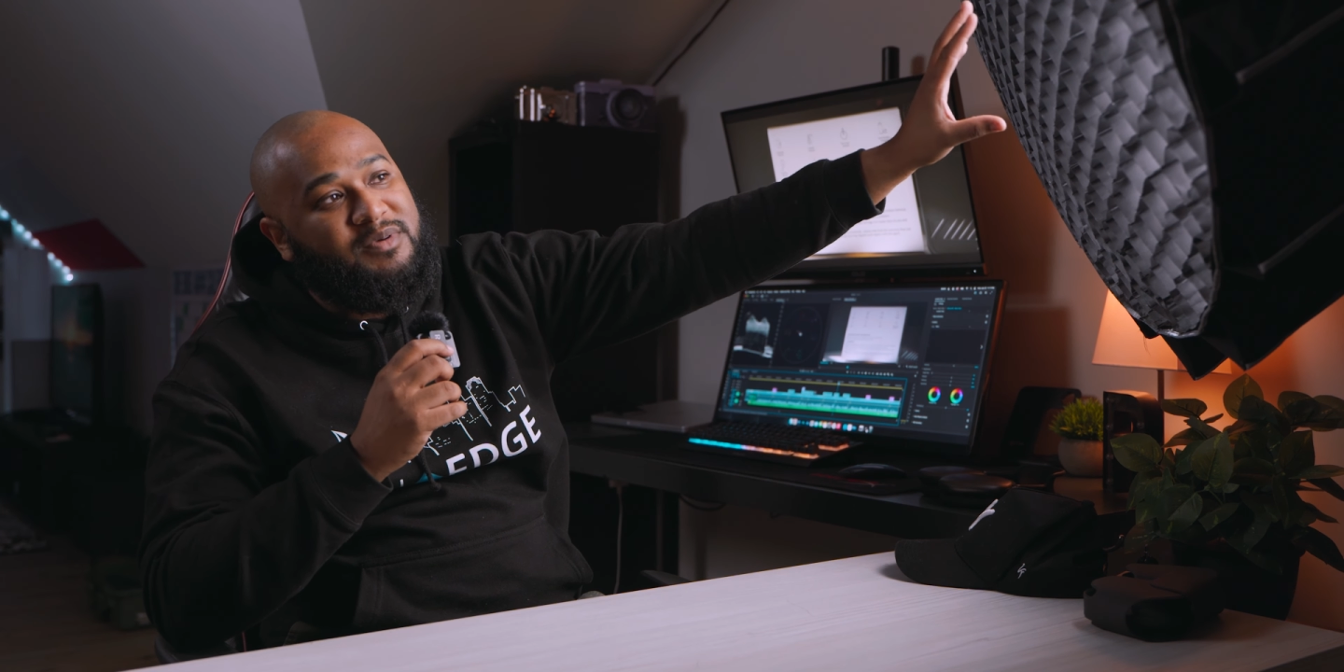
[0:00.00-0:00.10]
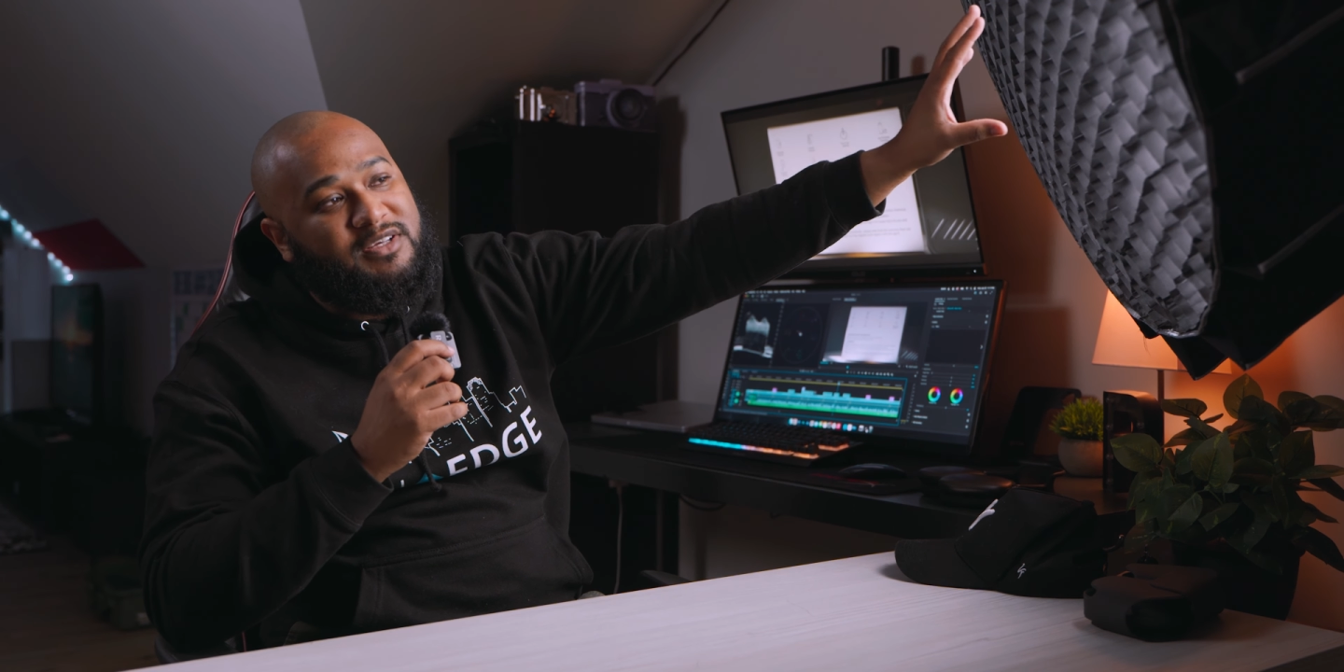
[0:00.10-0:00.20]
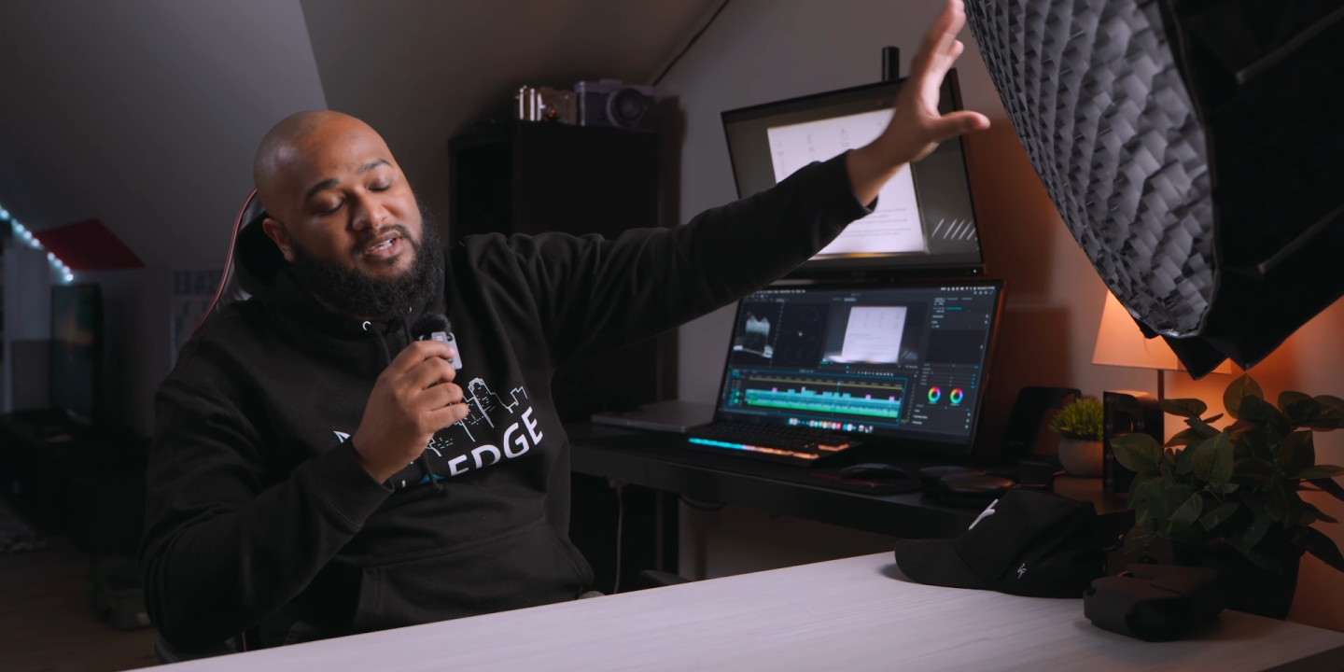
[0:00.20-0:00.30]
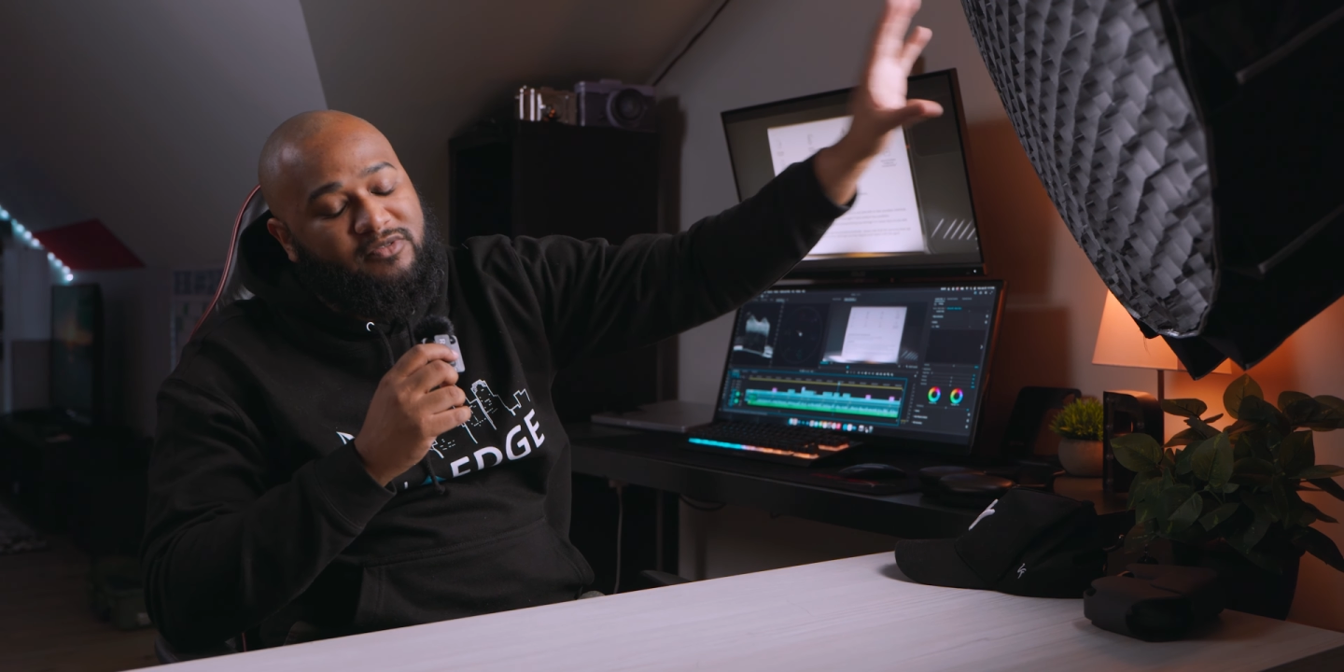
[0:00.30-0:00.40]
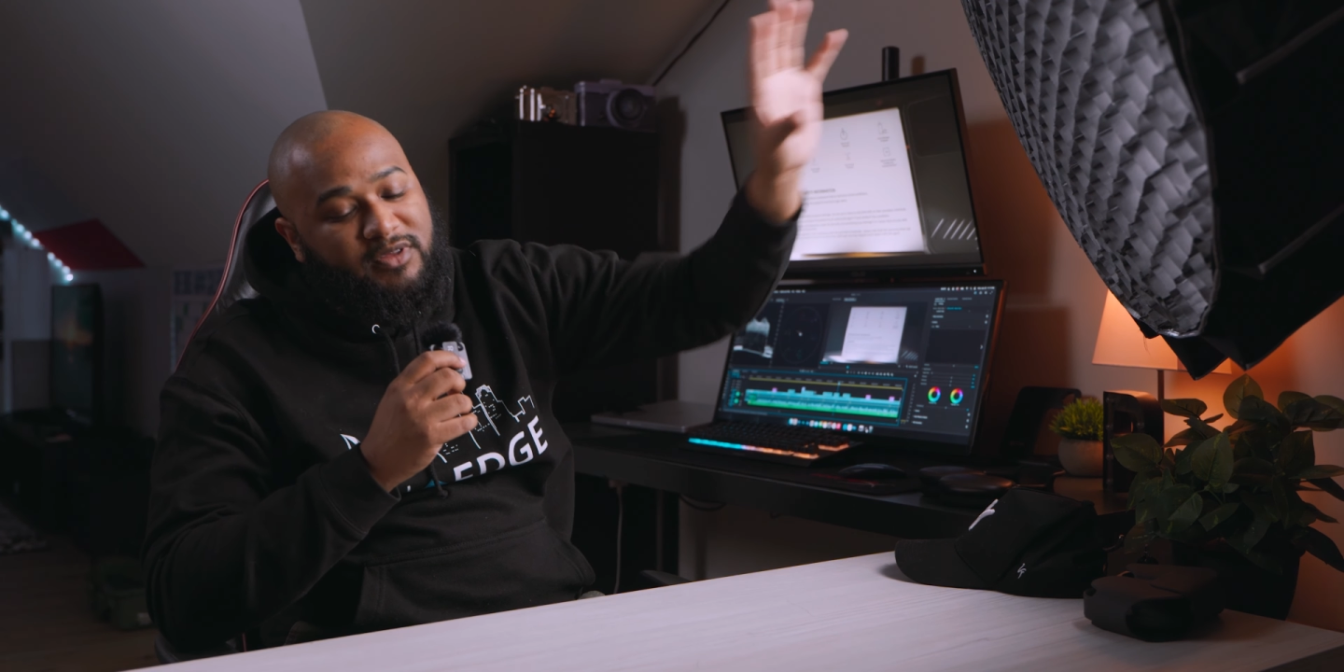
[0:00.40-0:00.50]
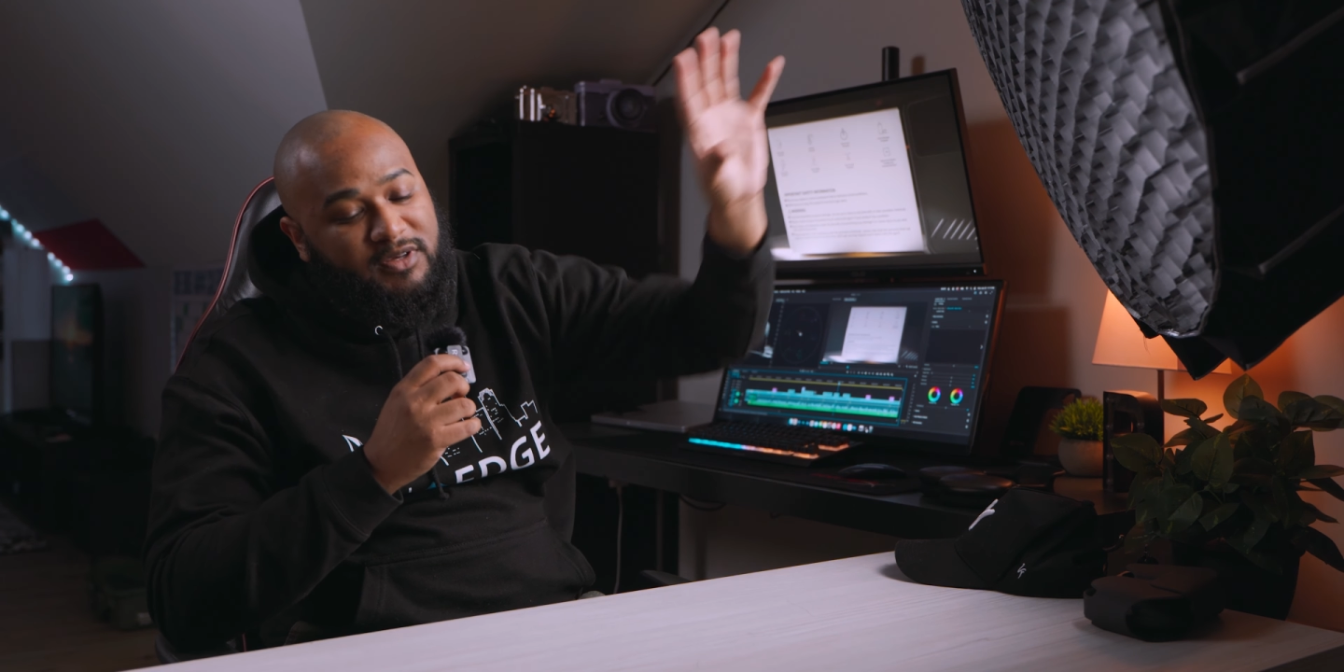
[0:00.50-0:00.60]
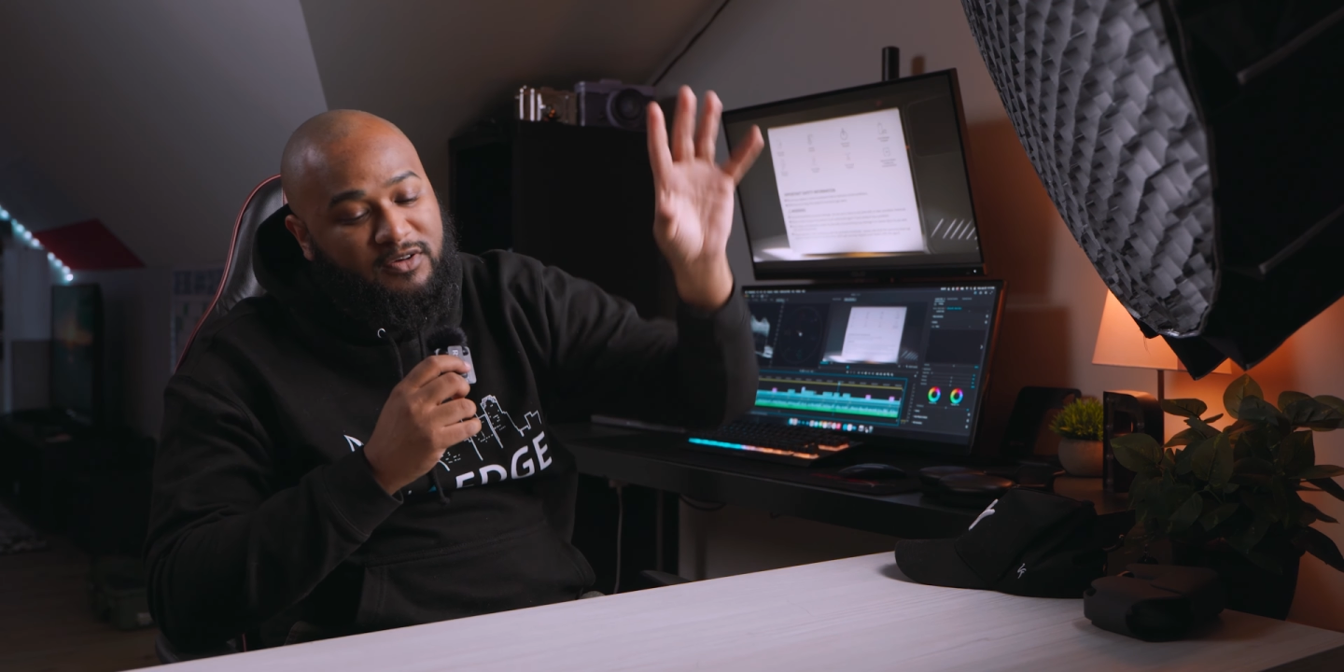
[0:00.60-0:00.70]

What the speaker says: because I'd rather